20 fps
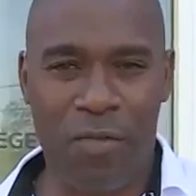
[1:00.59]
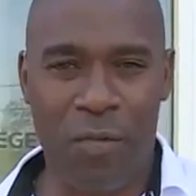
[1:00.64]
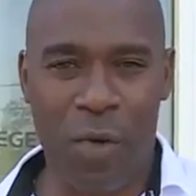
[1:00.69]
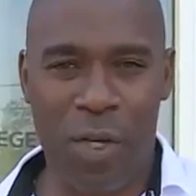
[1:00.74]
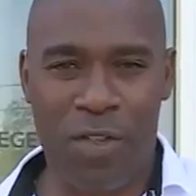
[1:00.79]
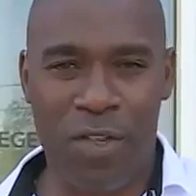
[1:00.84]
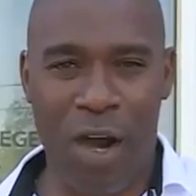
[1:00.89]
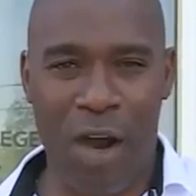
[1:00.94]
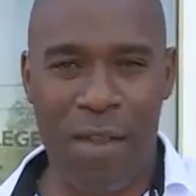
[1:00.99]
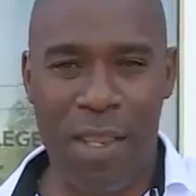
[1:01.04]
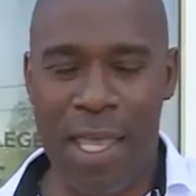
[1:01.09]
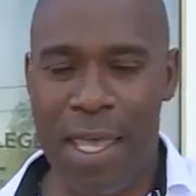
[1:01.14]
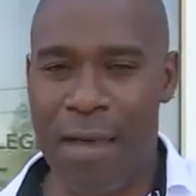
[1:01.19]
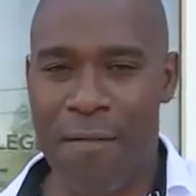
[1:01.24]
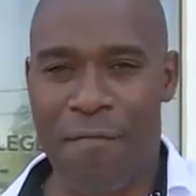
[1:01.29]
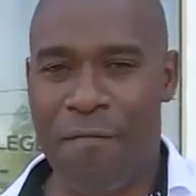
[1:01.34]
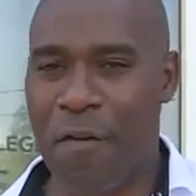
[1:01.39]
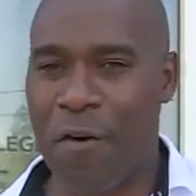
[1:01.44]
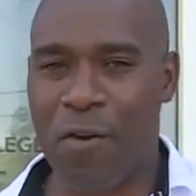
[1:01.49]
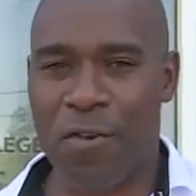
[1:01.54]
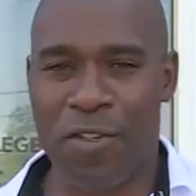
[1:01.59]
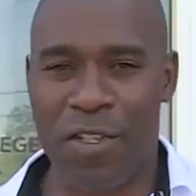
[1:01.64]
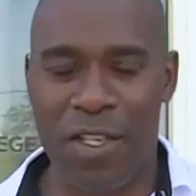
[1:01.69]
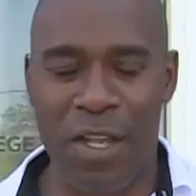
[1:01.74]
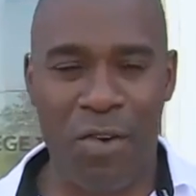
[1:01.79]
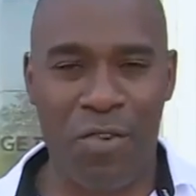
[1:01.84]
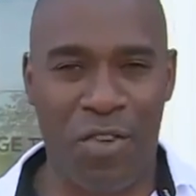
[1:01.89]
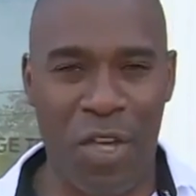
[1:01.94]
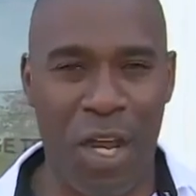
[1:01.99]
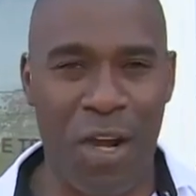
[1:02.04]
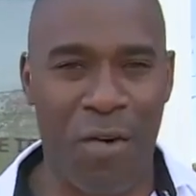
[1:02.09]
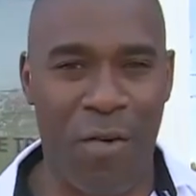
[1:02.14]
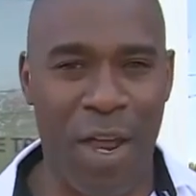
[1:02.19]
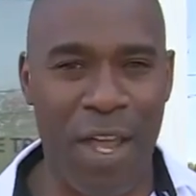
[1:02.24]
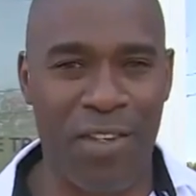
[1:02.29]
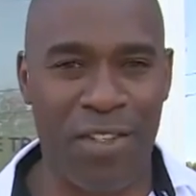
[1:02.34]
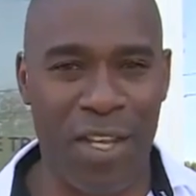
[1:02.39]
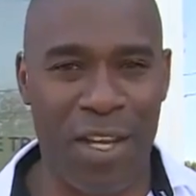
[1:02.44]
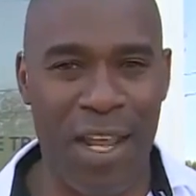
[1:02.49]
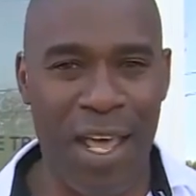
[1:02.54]
which are the first in their
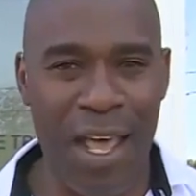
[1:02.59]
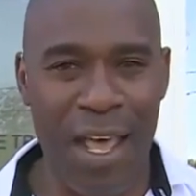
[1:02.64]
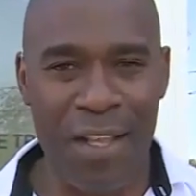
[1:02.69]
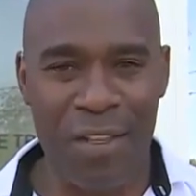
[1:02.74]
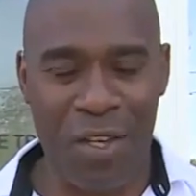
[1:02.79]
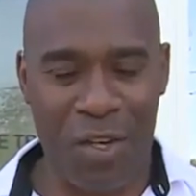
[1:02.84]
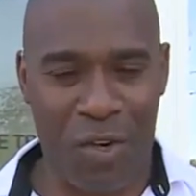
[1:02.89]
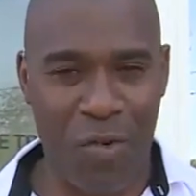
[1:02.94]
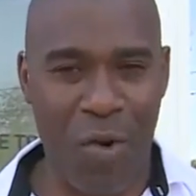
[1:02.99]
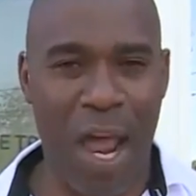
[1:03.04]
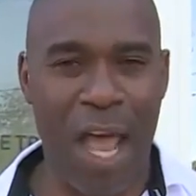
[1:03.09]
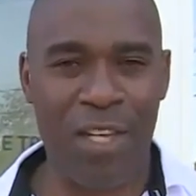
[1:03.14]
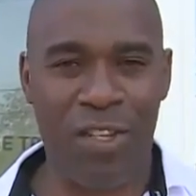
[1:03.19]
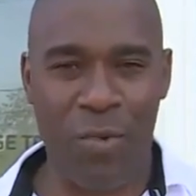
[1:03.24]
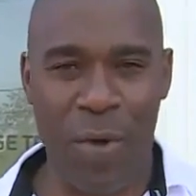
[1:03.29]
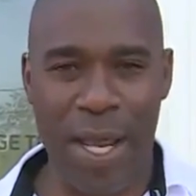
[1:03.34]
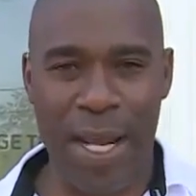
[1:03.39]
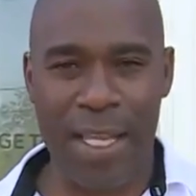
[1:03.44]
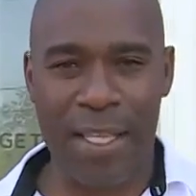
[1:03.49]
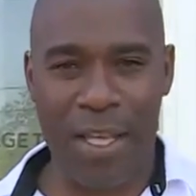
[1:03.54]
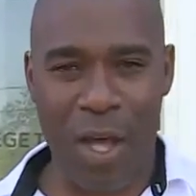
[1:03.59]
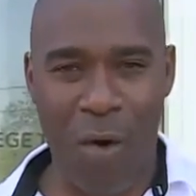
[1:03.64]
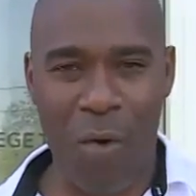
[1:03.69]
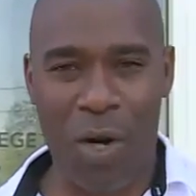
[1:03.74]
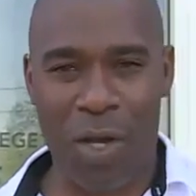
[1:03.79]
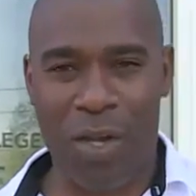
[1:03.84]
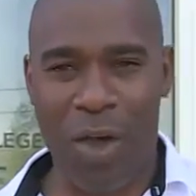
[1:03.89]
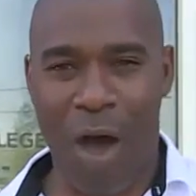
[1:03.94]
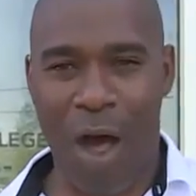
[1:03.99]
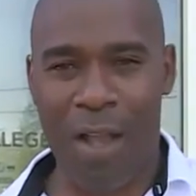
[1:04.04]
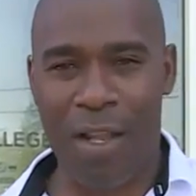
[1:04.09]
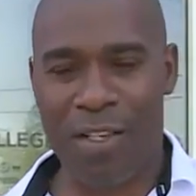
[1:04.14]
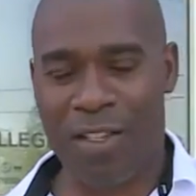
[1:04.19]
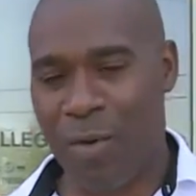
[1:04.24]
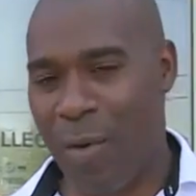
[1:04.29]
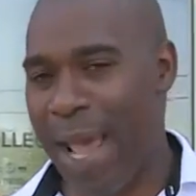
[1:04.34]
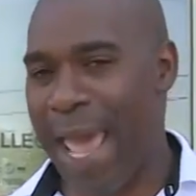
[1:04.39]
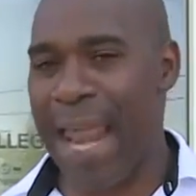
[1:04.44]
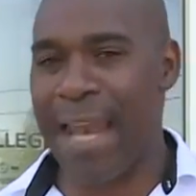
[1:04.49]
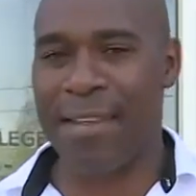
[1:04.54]
generation to graduate and go to college.
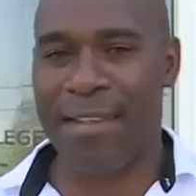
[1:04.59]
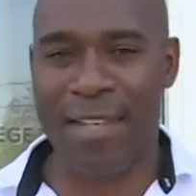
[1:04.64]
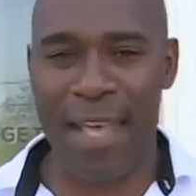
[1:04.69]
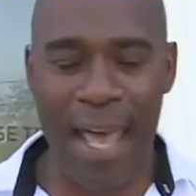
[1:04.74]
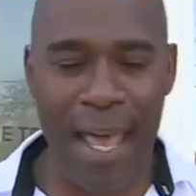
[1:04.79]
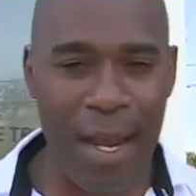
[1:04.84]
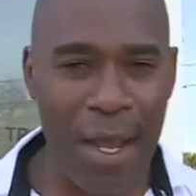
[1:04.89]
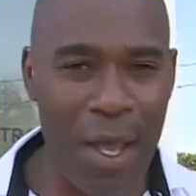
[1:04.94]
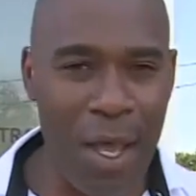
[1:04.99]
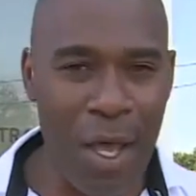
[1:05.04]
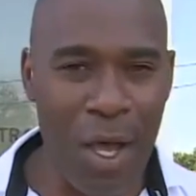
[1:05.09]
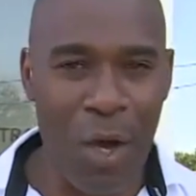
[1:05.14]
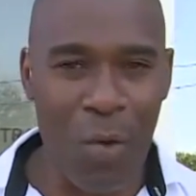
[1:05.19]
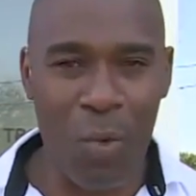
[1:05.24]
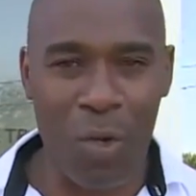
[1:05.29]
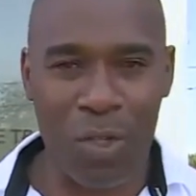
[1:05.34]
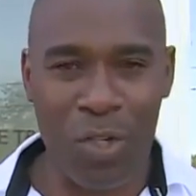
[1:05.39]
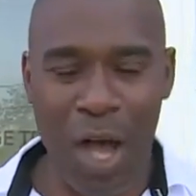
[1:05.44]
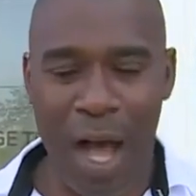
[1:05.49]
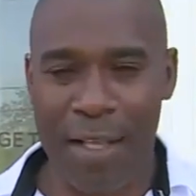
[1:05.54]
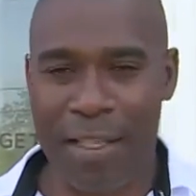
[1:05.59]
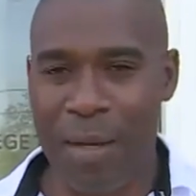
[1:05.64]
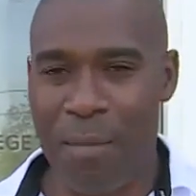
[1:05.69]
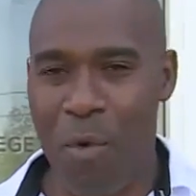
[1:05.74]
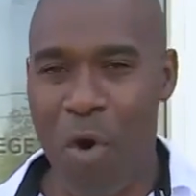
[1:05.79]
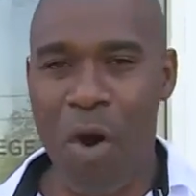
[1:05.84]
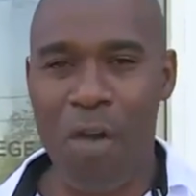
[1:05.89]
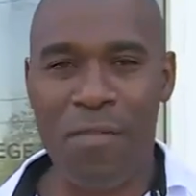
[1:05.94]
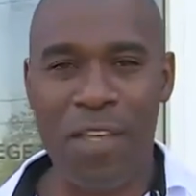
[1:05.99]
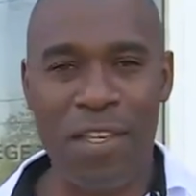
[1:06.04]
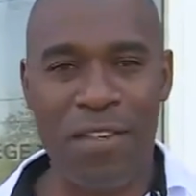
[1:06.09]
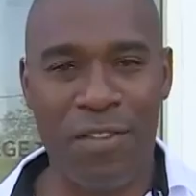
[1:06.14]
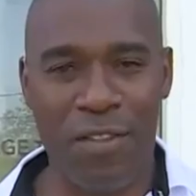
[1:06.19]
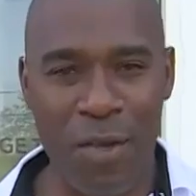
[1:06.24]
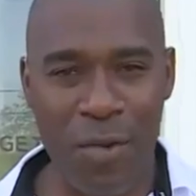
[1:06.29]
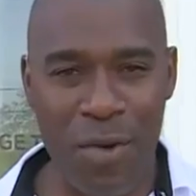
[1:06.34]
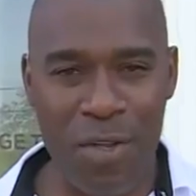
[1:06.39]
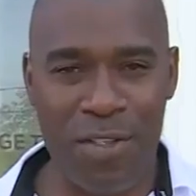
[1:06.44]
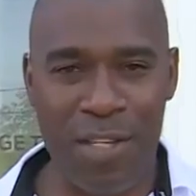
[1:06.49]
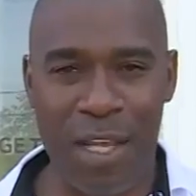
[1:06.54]
So ahead of 10, we'll talk to more of these
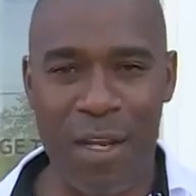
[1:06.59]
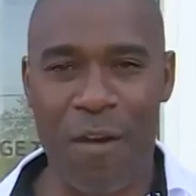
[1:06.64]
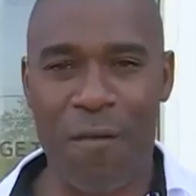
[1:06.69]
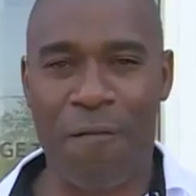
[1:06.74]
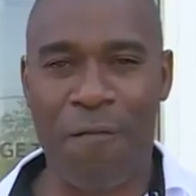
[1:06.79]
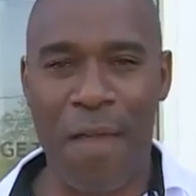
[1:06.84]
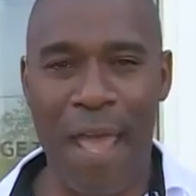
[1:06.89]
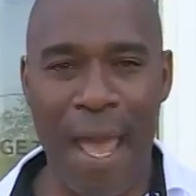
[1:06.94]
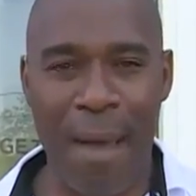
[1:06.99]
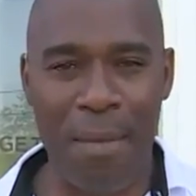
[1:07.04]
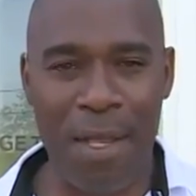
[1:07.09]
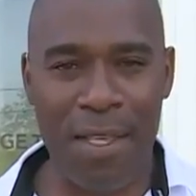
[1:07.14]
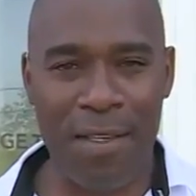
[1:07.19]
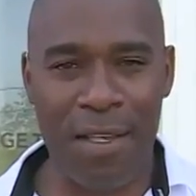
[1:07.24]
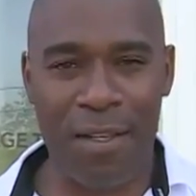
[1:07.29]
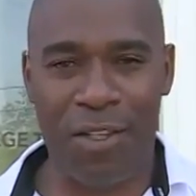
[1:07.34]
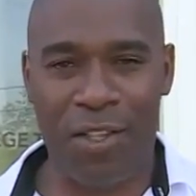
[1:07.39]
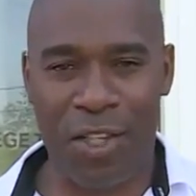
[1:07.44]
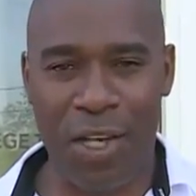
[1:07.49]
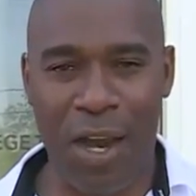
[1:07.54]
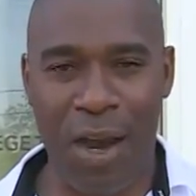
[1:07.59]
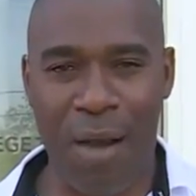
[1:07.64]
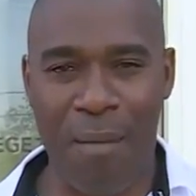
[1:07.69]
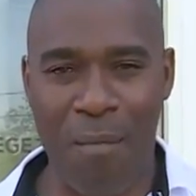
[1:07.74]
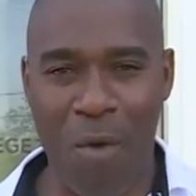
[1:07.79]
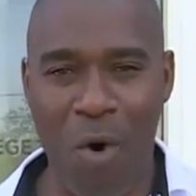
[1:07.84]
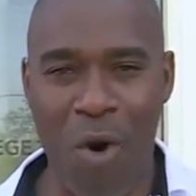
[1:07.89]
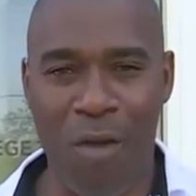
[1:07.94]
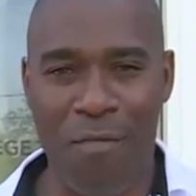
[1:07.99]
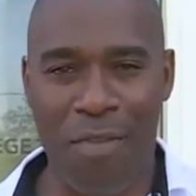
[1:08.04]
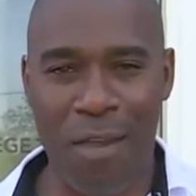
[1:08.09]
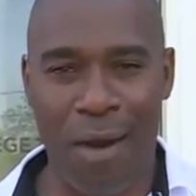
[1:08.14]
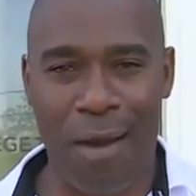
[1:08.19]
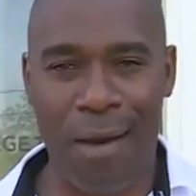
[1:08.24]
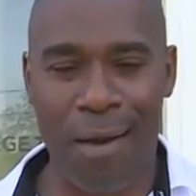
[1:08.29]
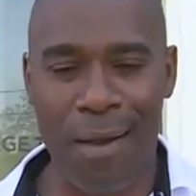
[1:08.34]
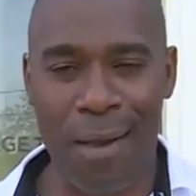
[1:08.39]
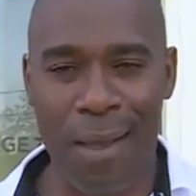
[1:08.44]
students and their families and share more of their